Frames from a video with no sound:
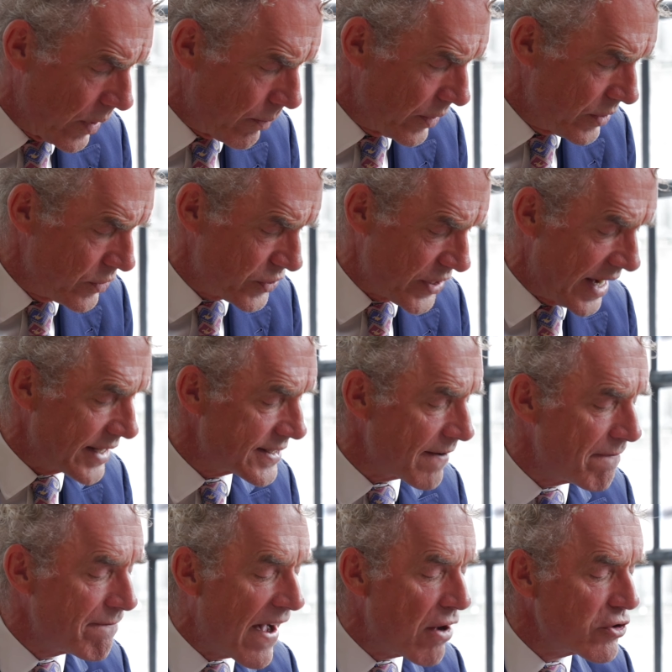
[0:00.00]
would you say? It's a
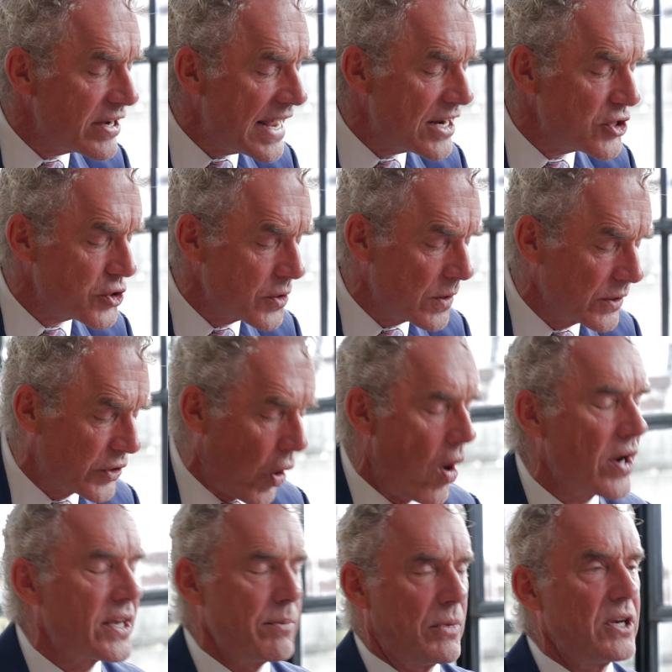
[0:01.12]
foundational
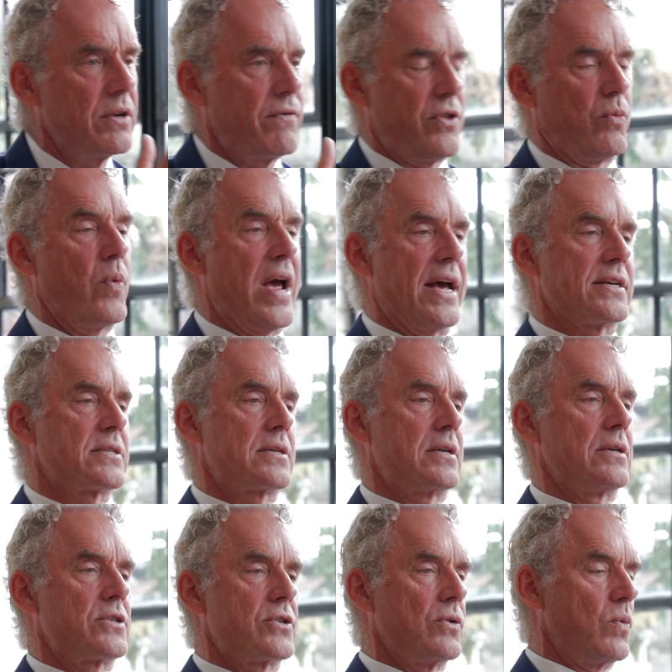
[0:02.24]
document of the West.
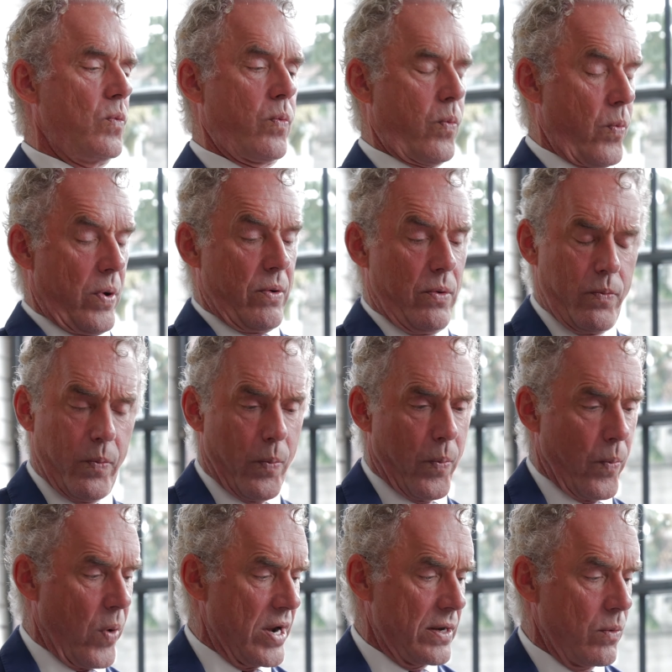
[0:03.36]
And so, well,
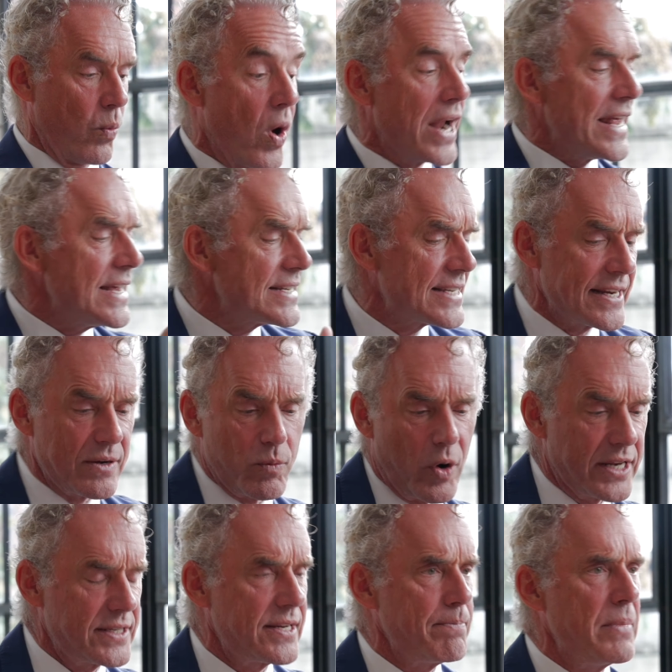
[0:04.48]
what, what is it? What
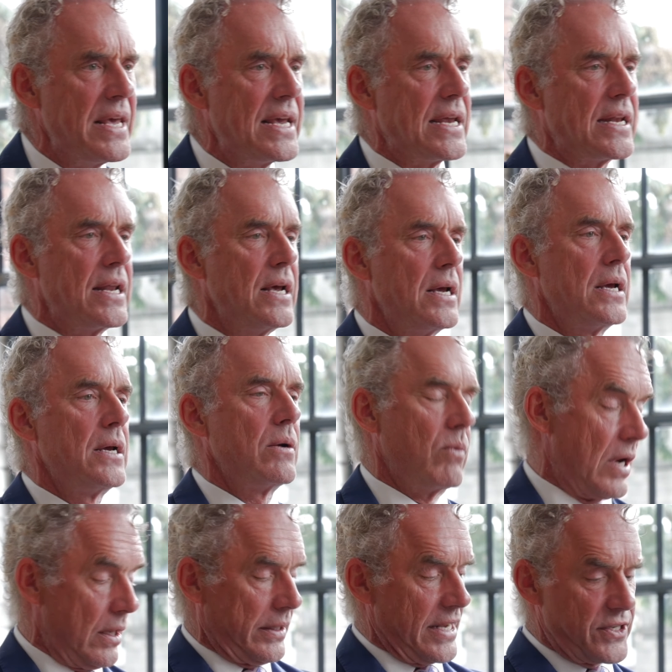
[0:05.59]
does it mean?
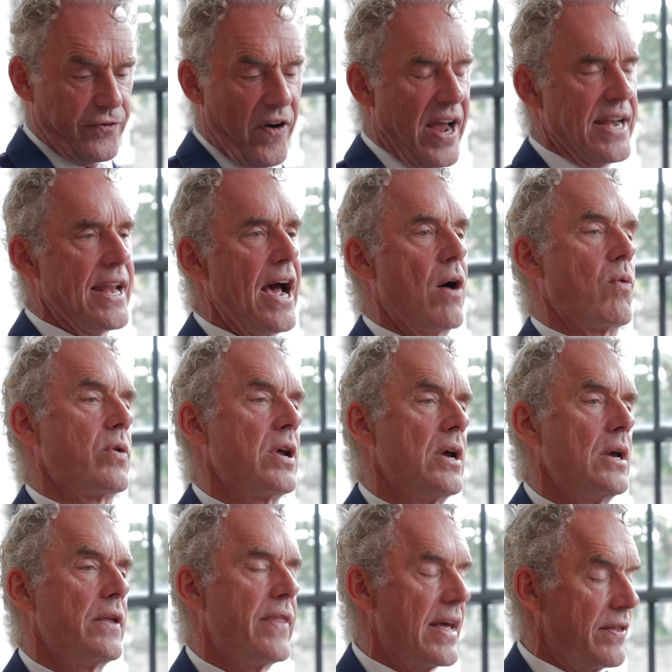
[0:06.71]
Well, let's find out.
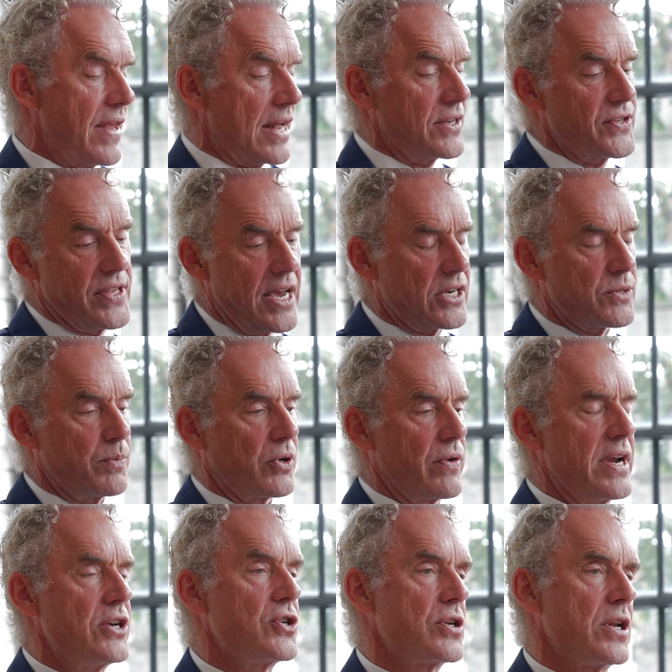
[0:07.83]
And then that's the
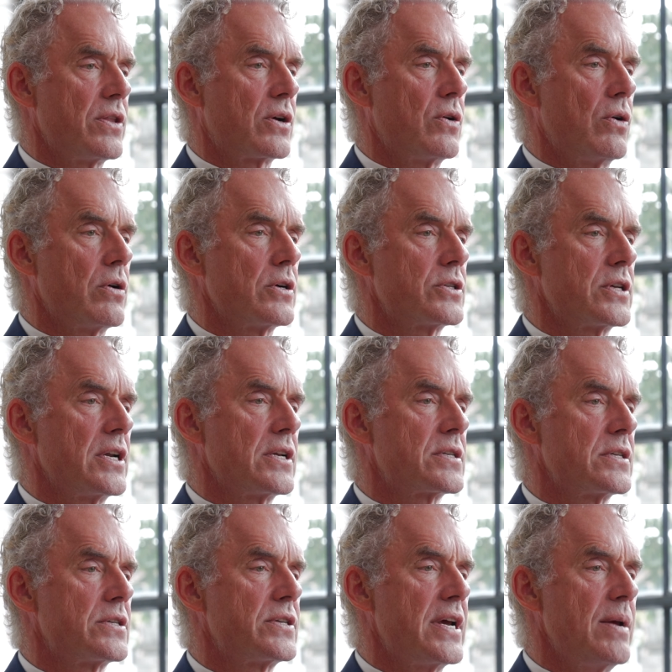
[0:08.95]
exploration in the course. And it's
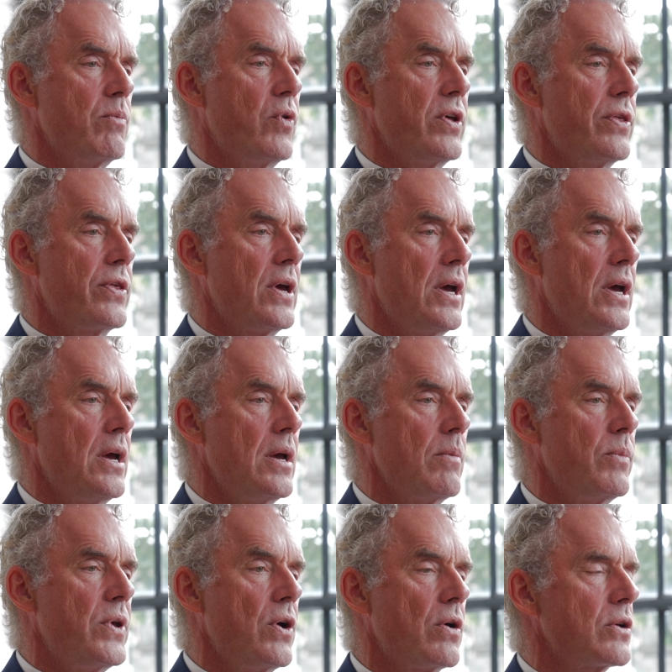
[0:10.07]
the same with
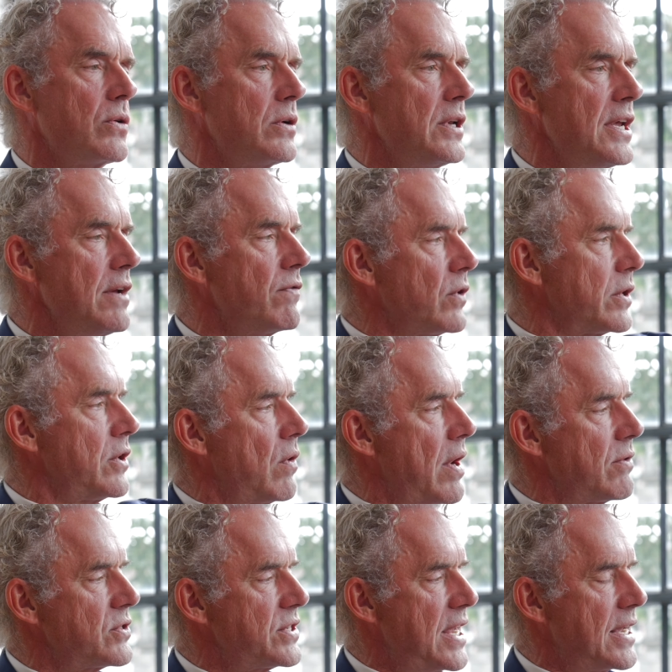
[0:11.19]
Beyond Good and Evil. You know, I
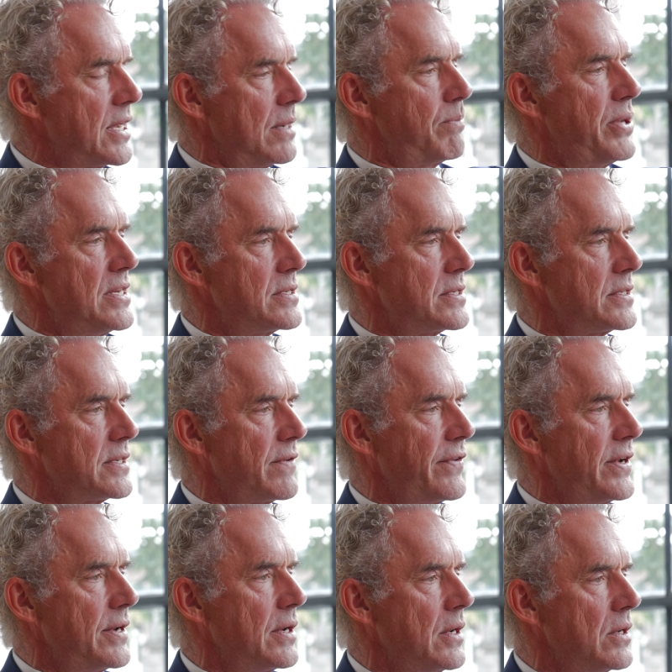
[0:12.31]
was taking pieces of
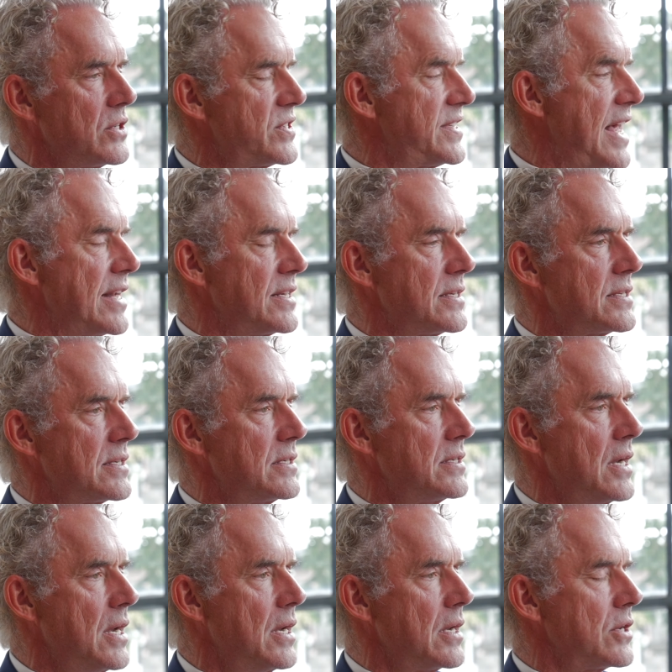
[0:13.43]
it, sentences,
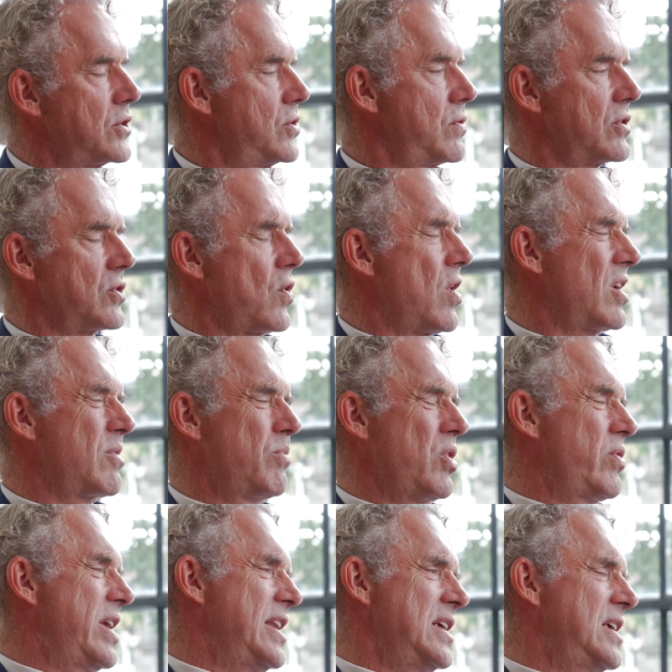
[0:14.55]
because you can talk
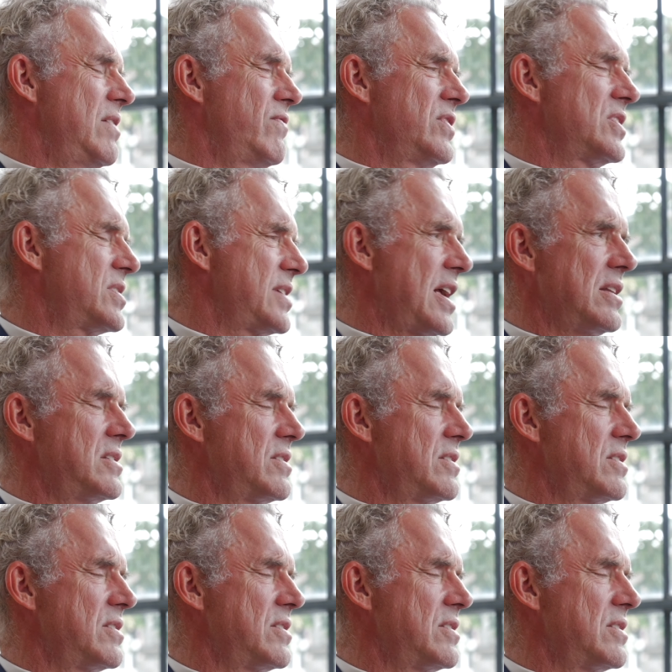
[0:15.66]
about any given sentence